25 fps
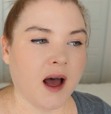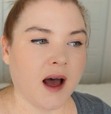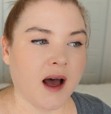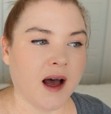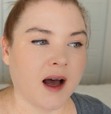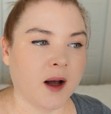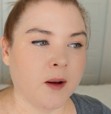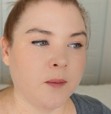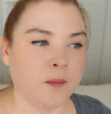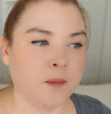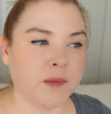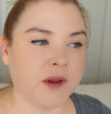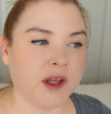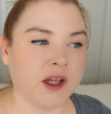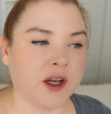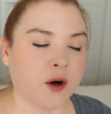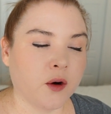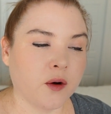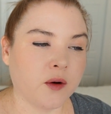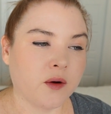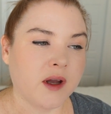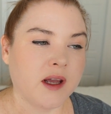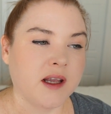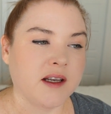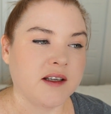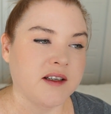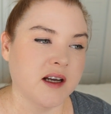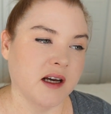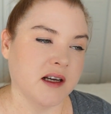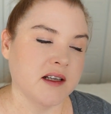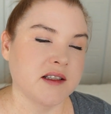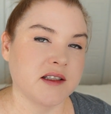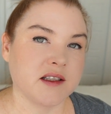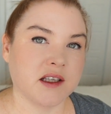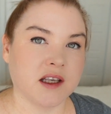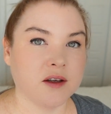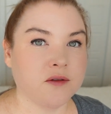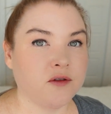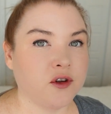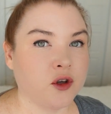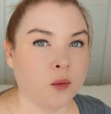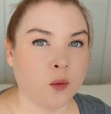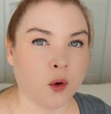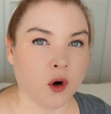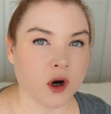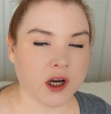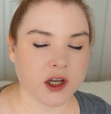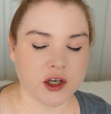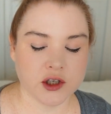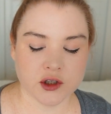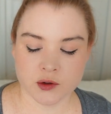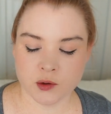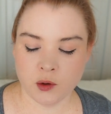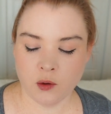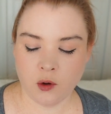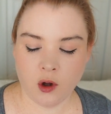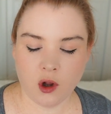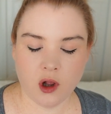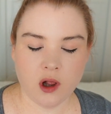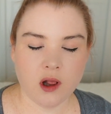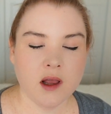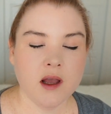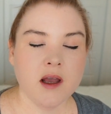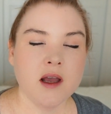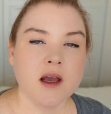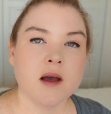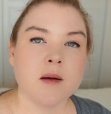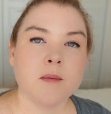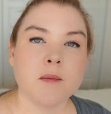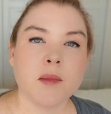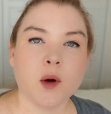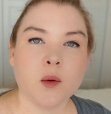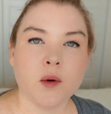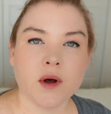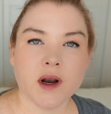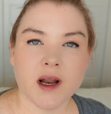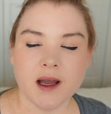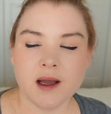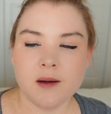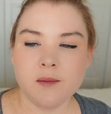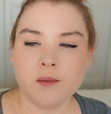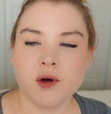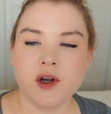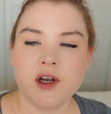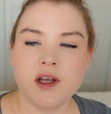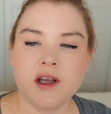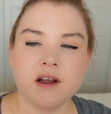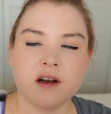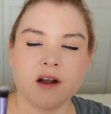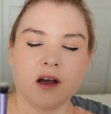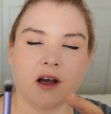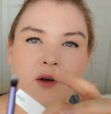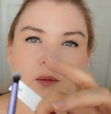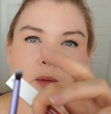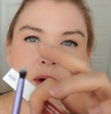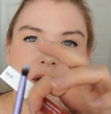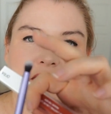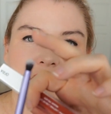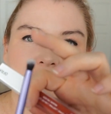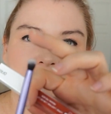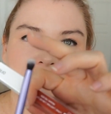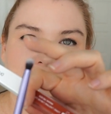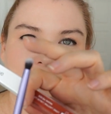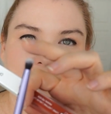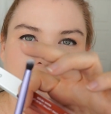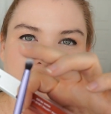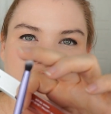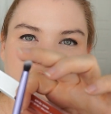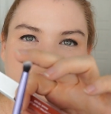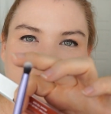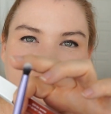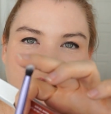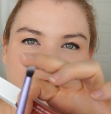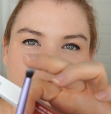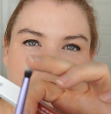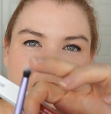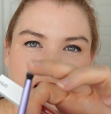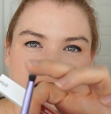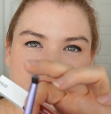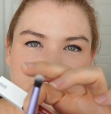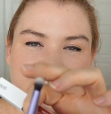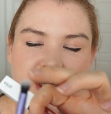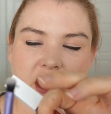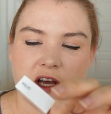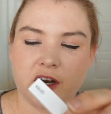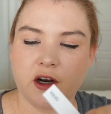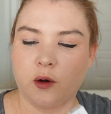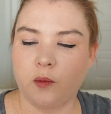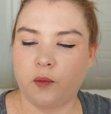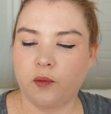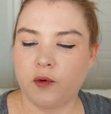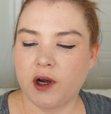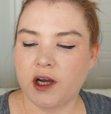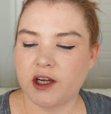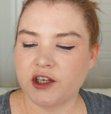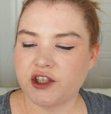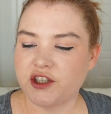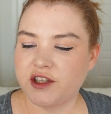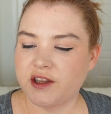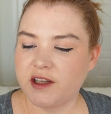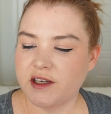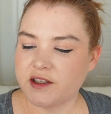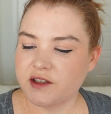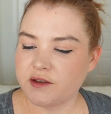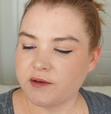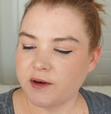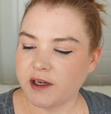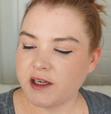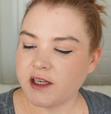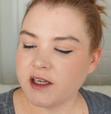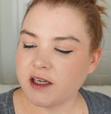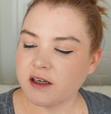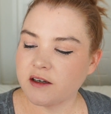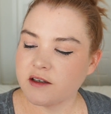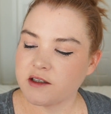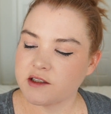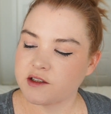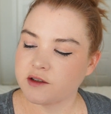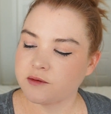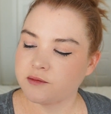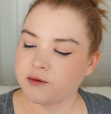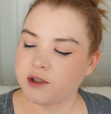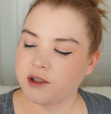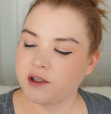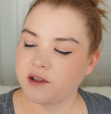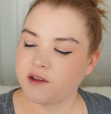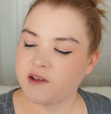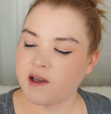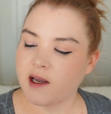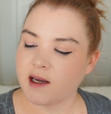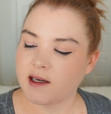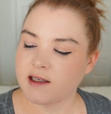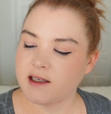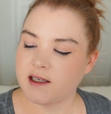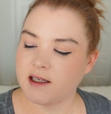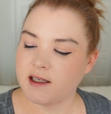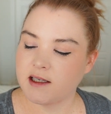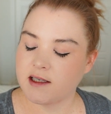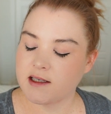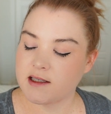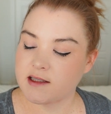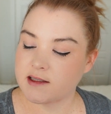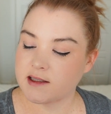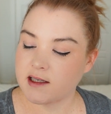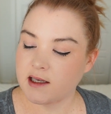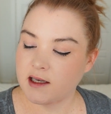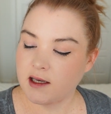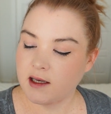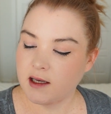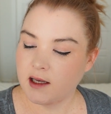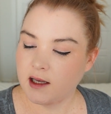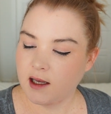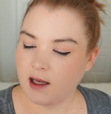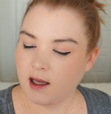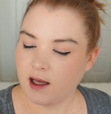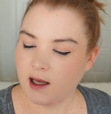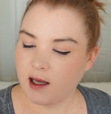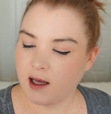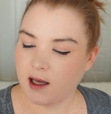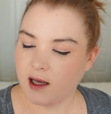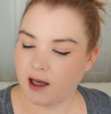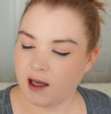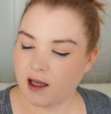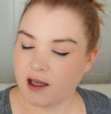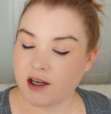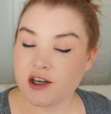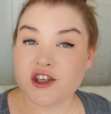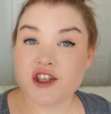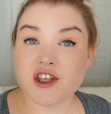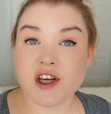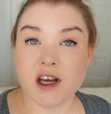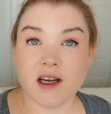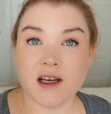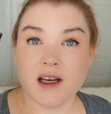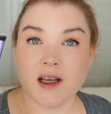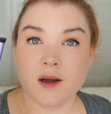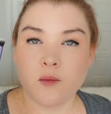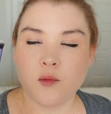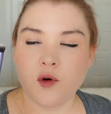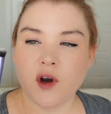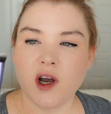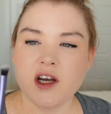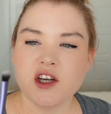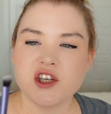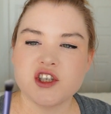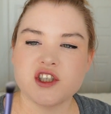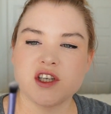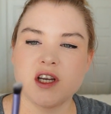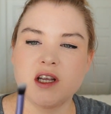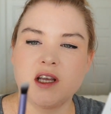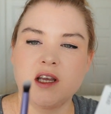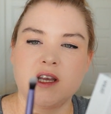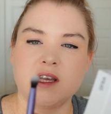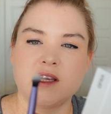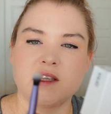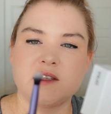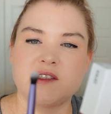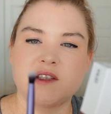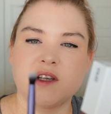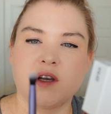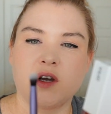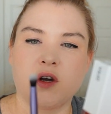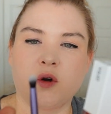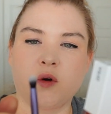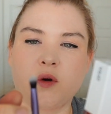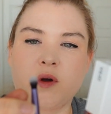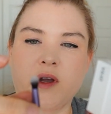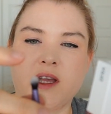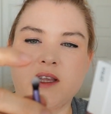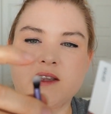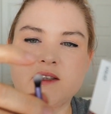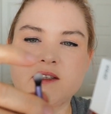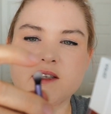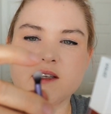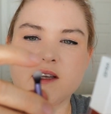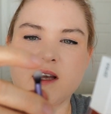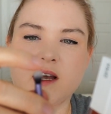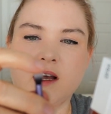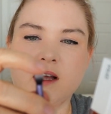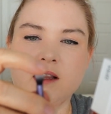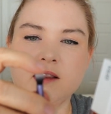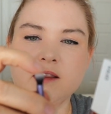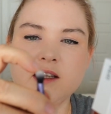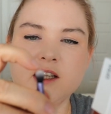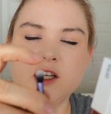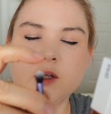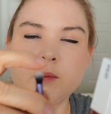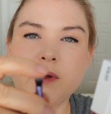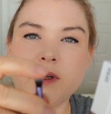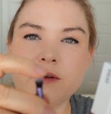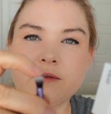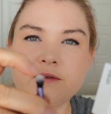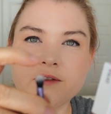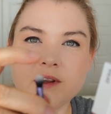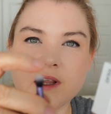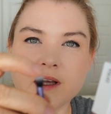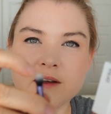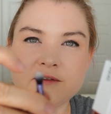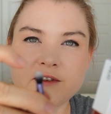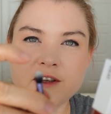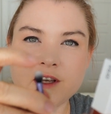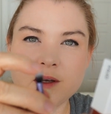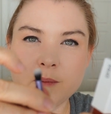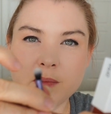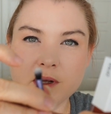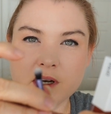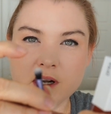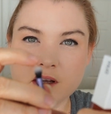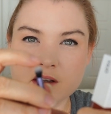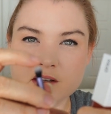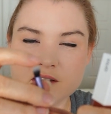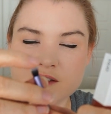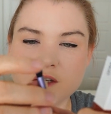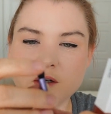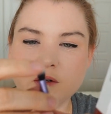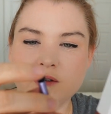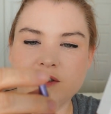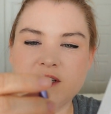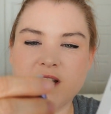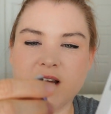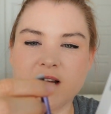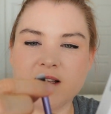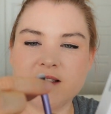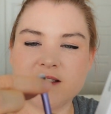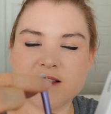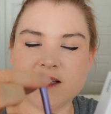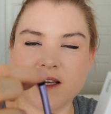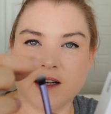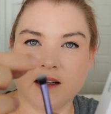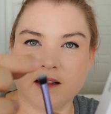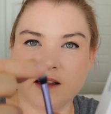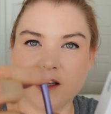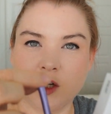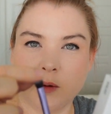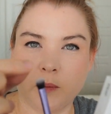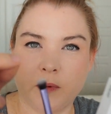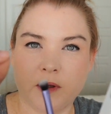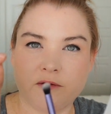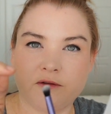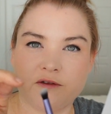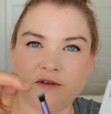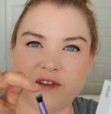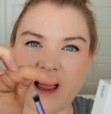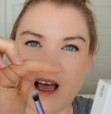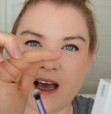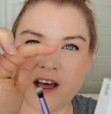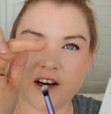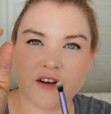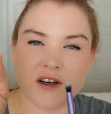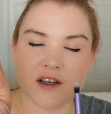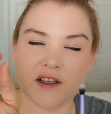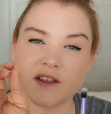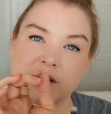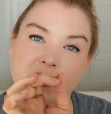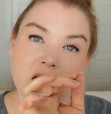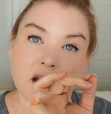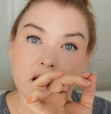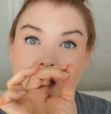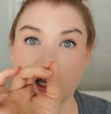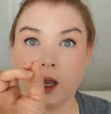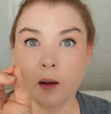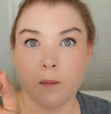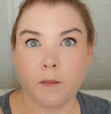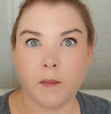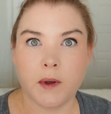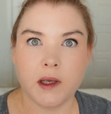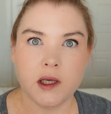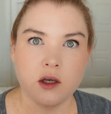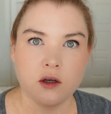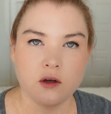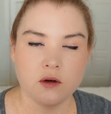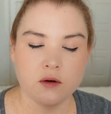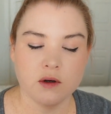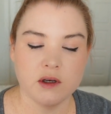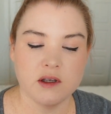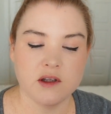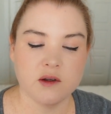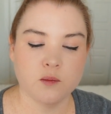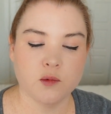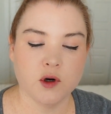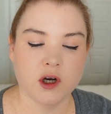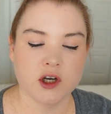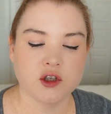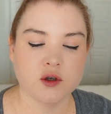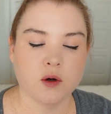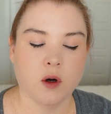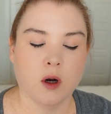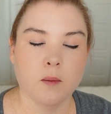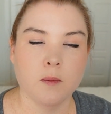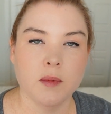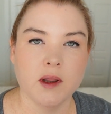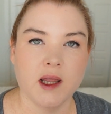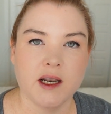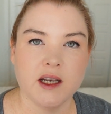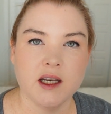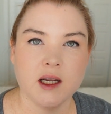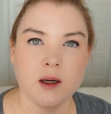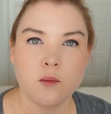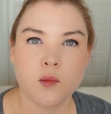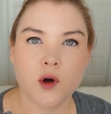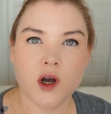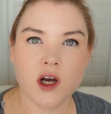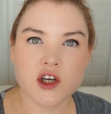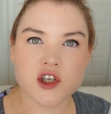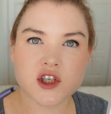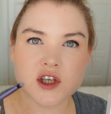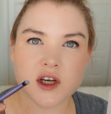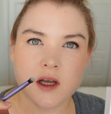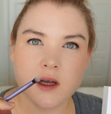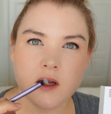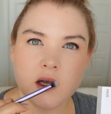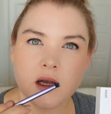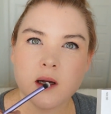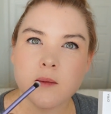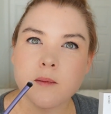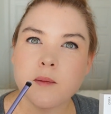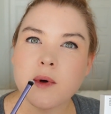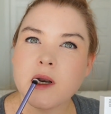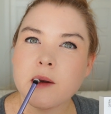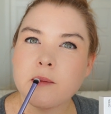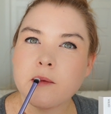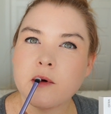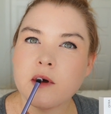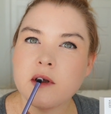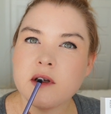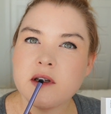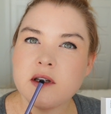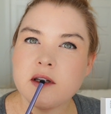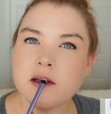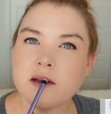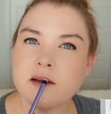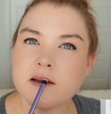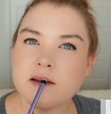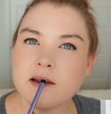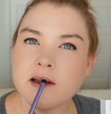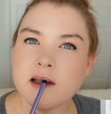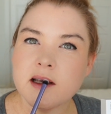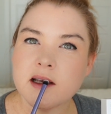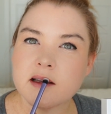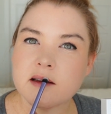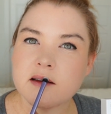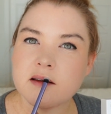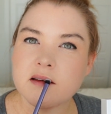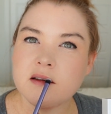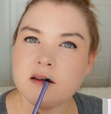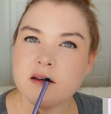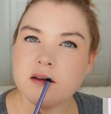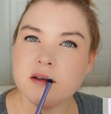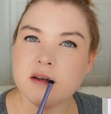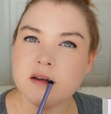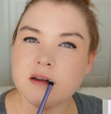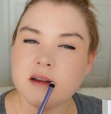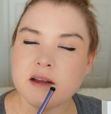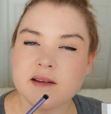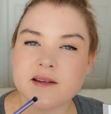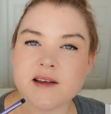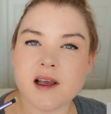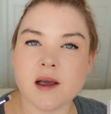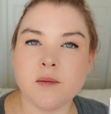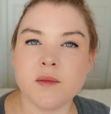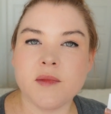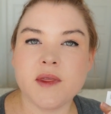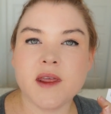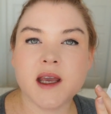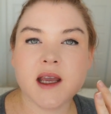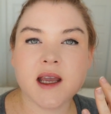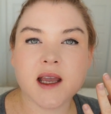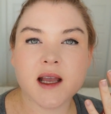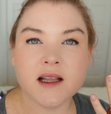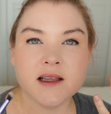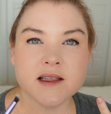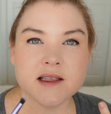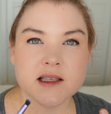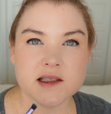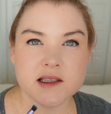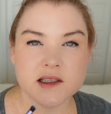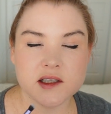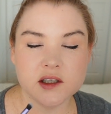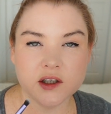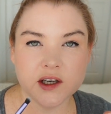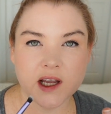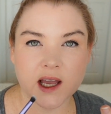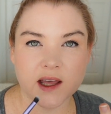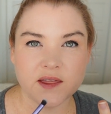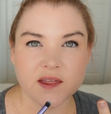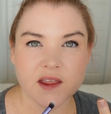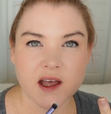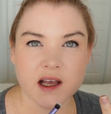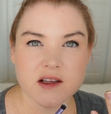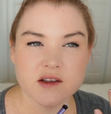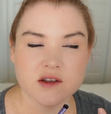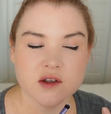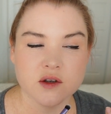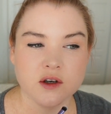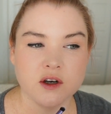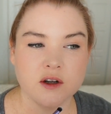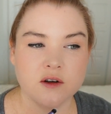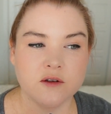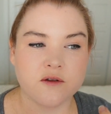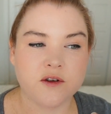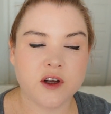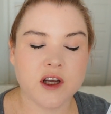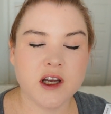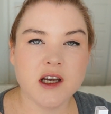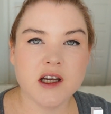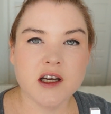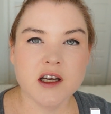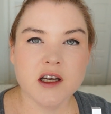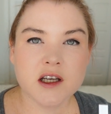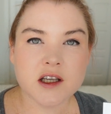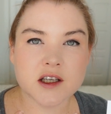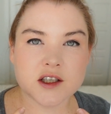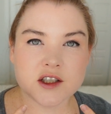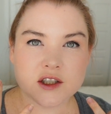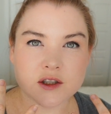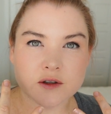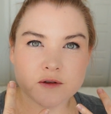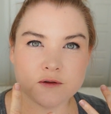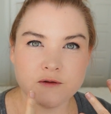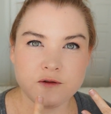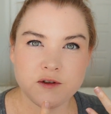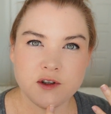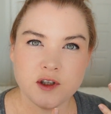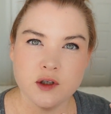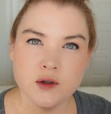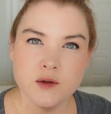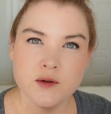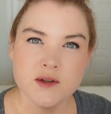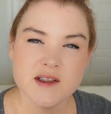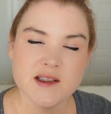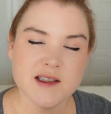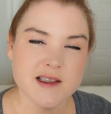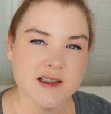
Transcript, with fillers: Um, you know, it does give you more control, but what I'm putting it on with is actually an eyeshadow brush. This right here is a Real Techniques uh, shading brush. So it's a little bit fluffy, but also dense and a little bit flatter. It's not like a big crease brush or blending brush. But I'm going to use this to do the same thing and still get that sort of diffuse